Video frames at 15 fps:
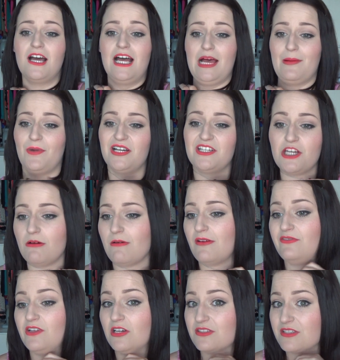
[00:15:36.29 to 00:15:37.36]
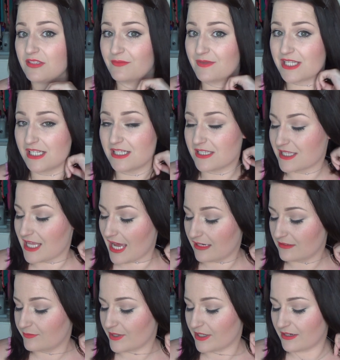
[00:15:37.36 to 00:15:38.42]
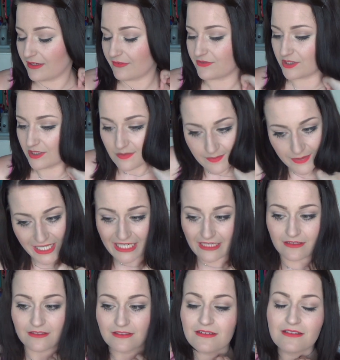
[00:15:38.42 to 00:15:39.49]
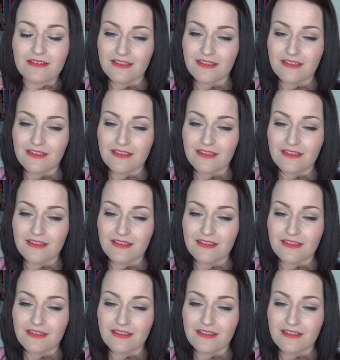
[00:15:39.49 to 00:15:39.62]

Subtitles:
I know I've lost some since then, but I've just been,